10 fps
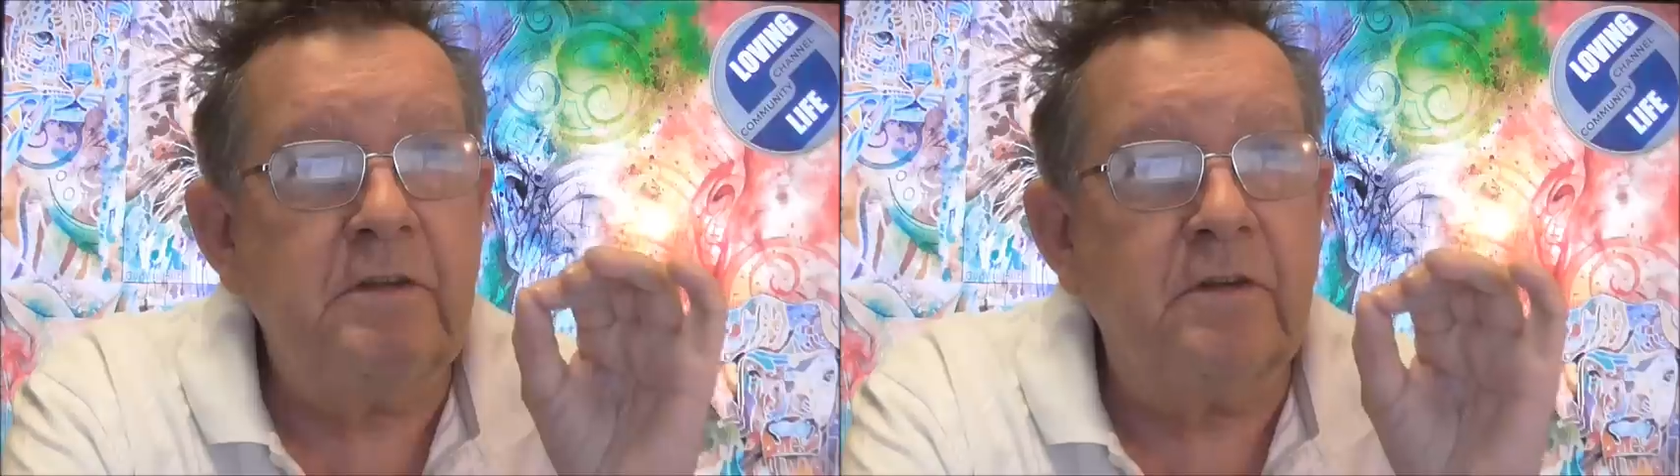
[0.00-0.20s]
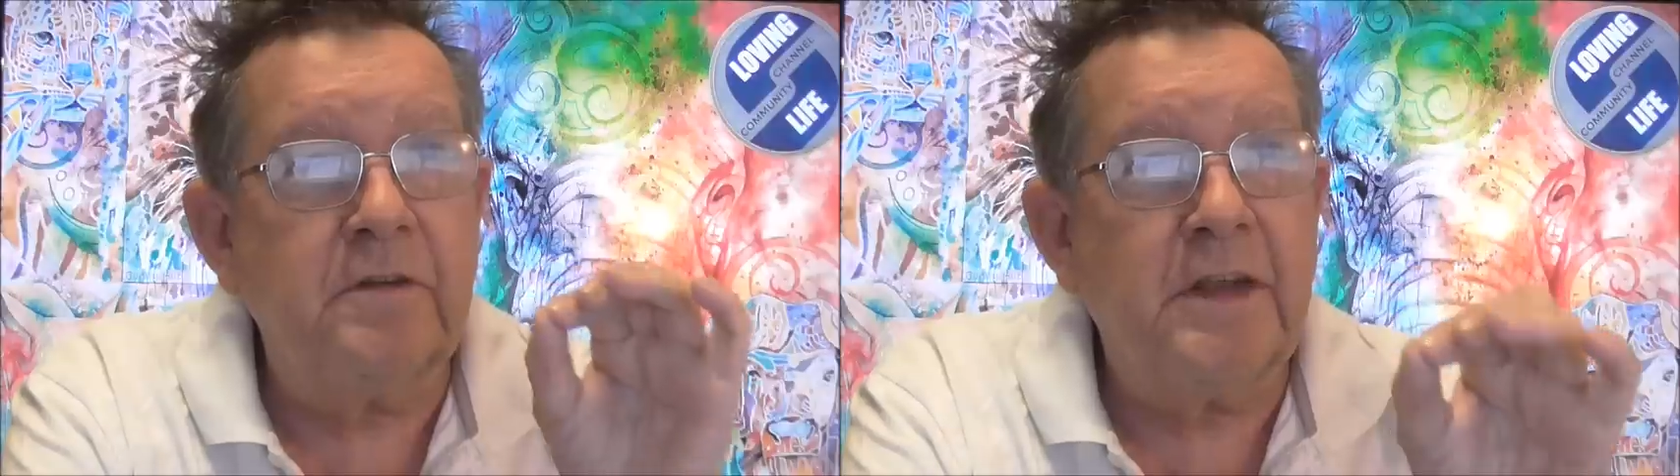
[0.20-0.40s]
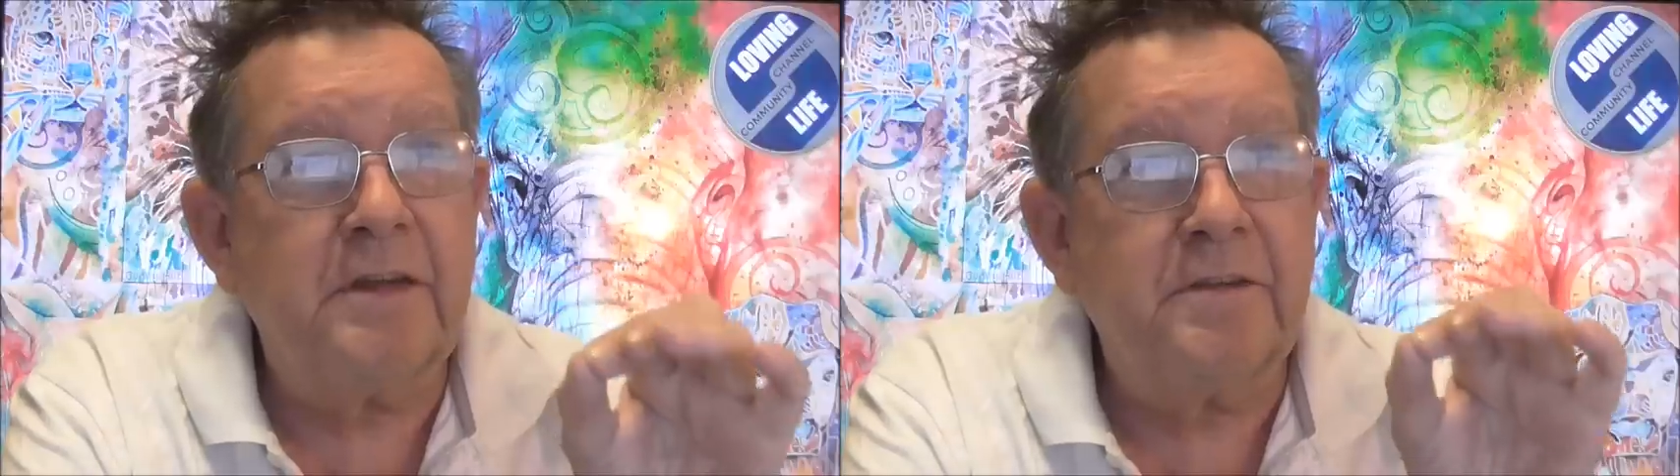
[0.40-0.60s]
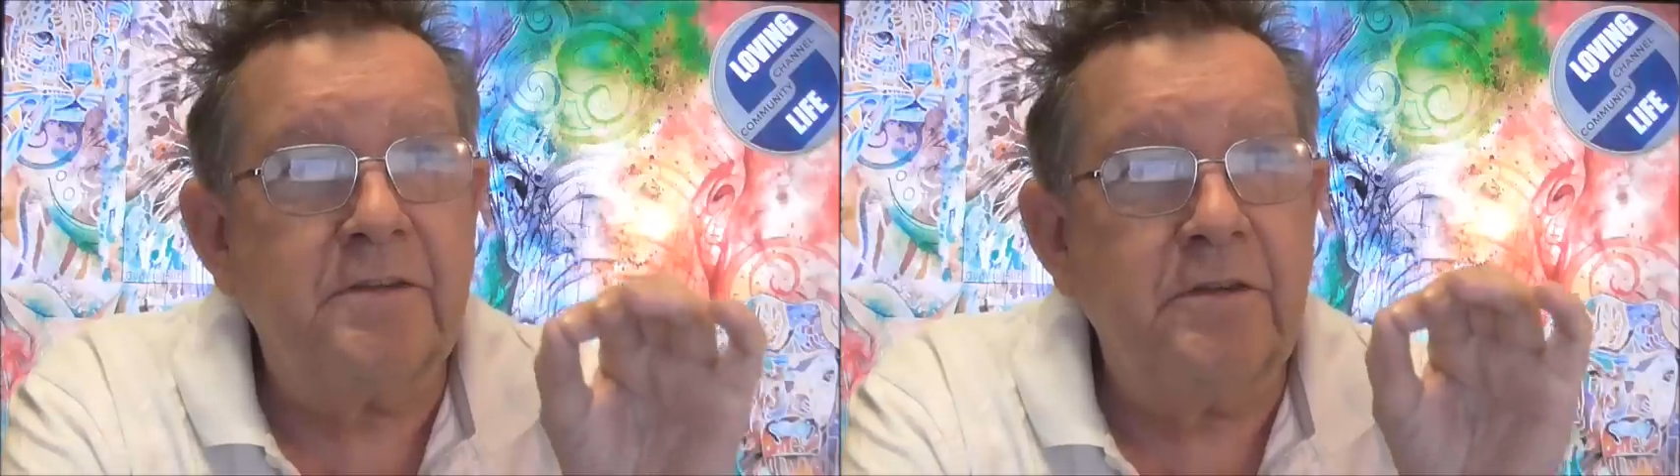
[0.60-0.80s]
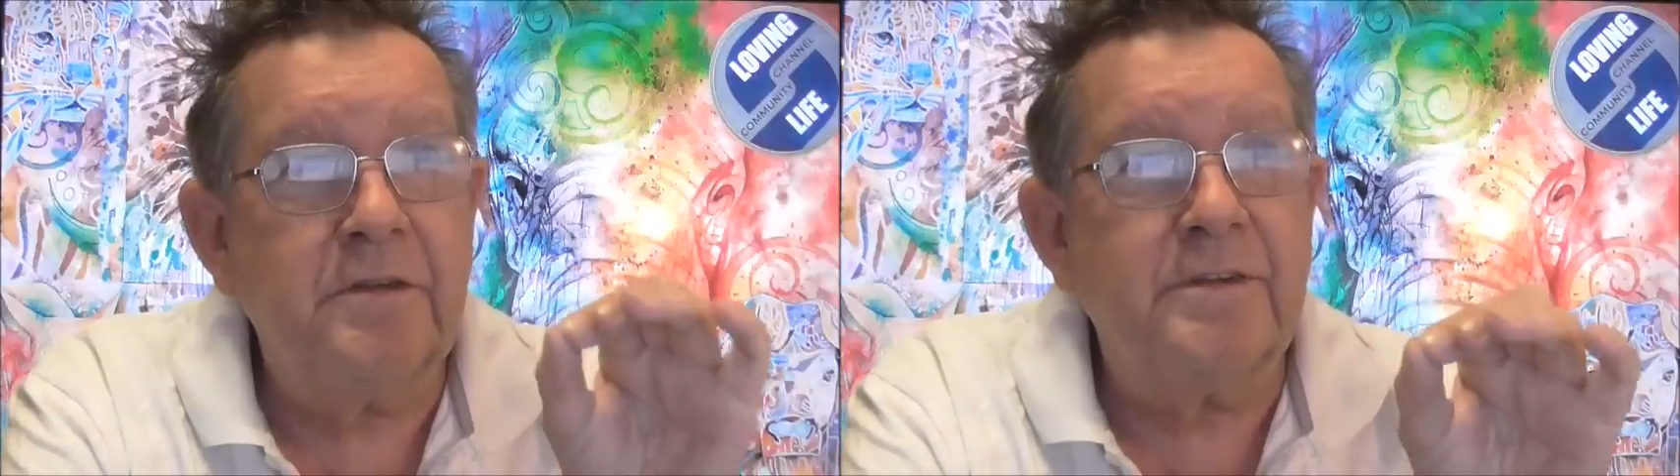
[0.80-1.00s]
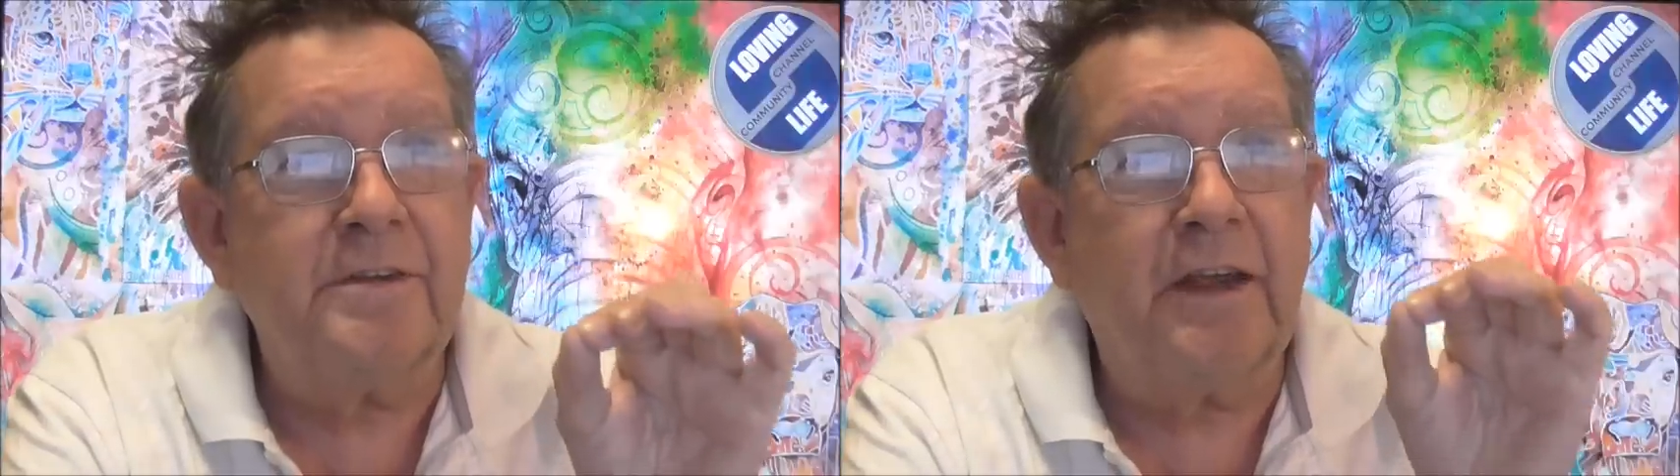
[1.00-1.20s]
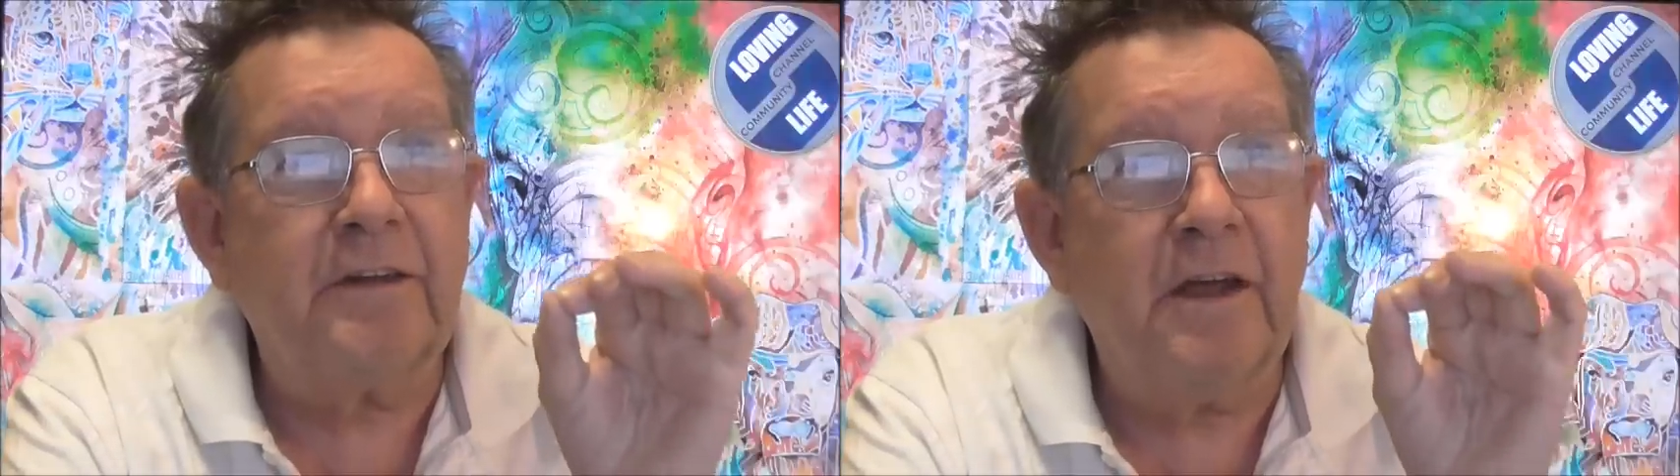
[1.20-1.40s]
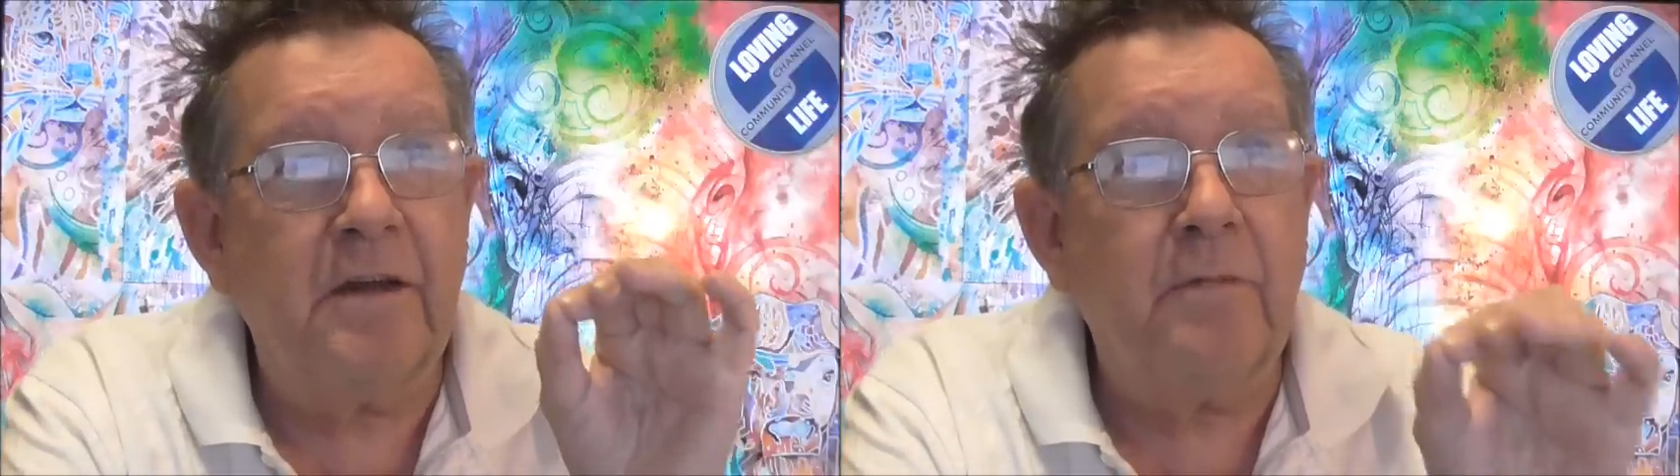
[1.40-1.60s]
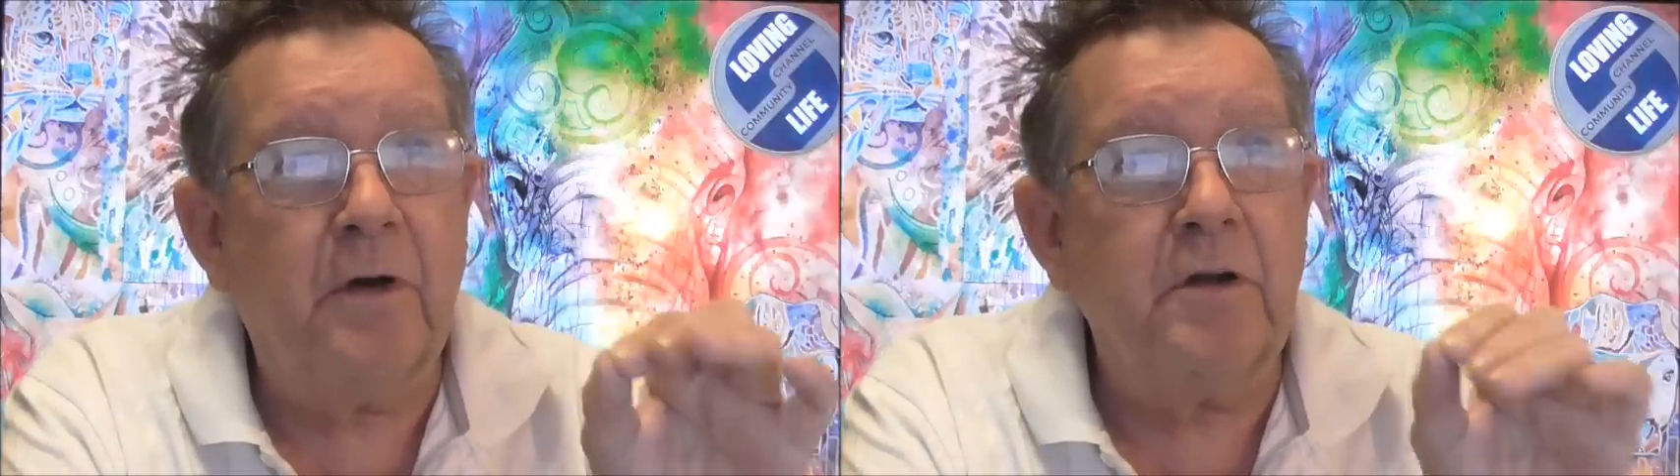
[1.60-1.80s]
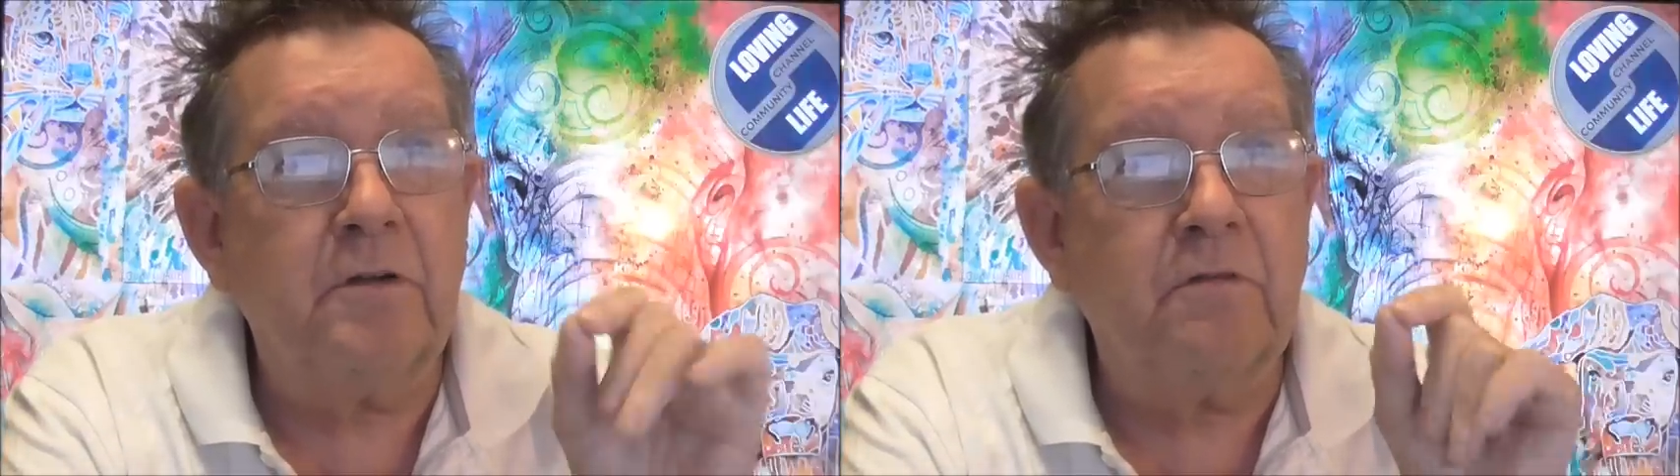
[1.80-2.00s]
to detect and
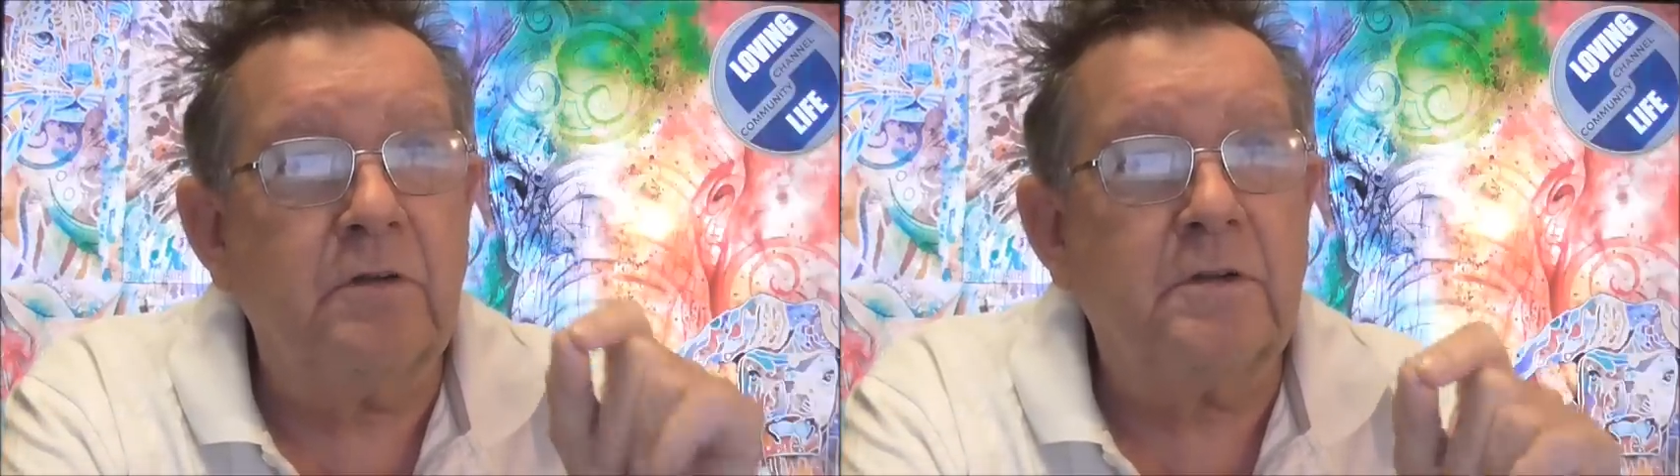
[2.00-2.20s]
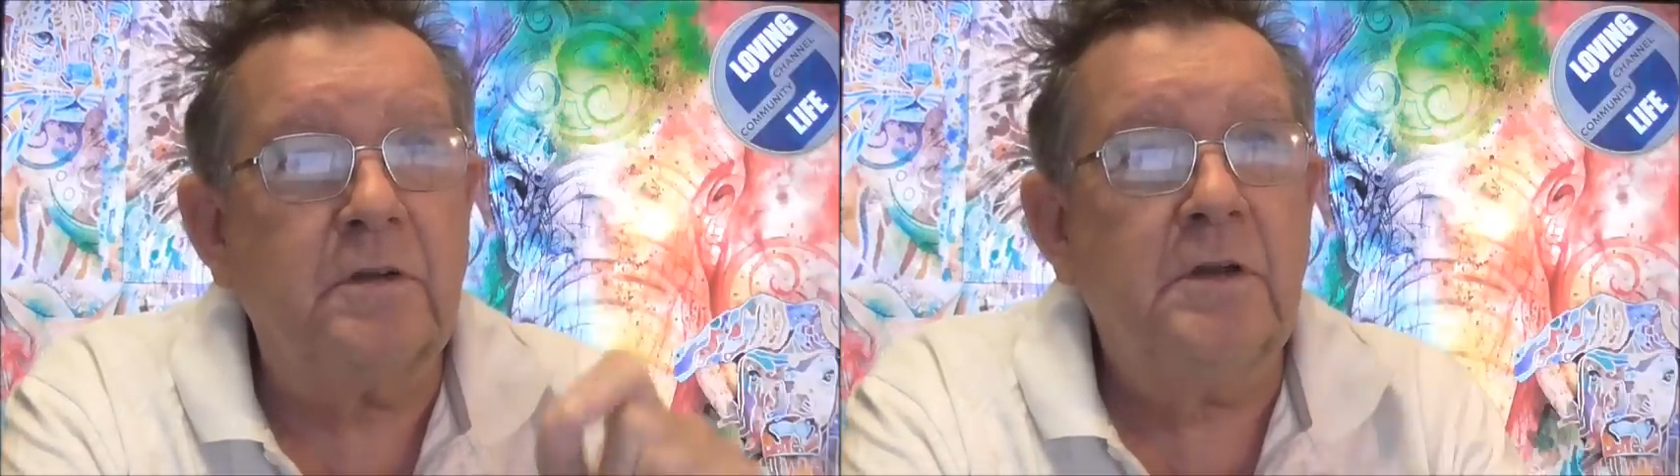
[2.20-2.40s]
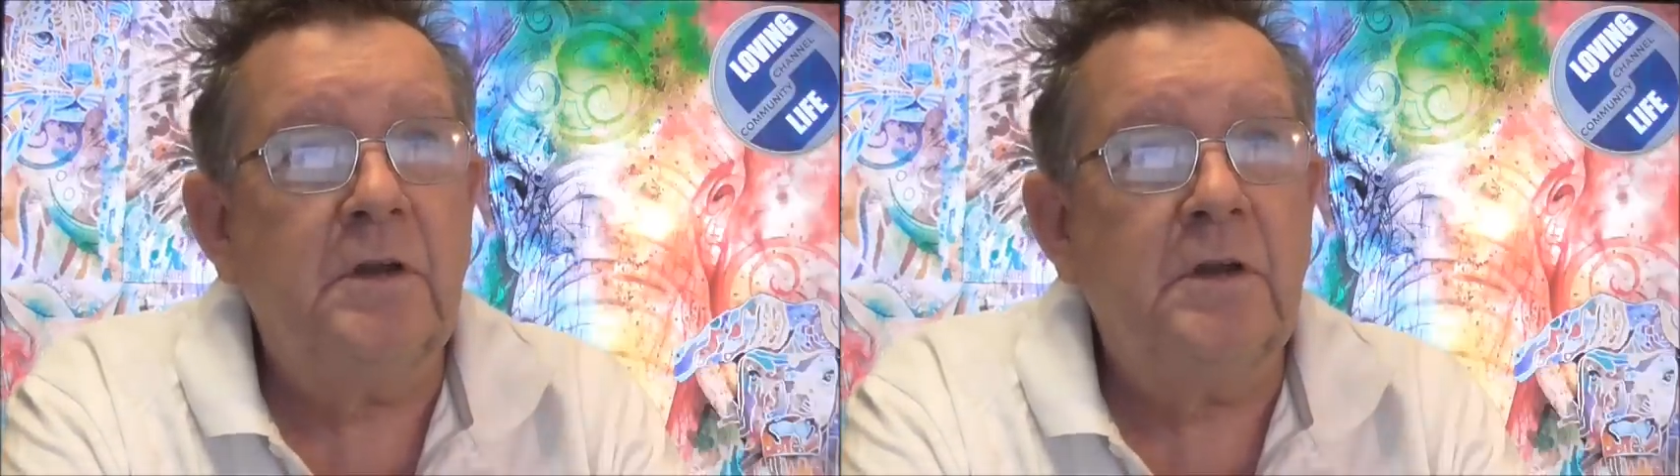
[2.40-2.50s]
monitor it,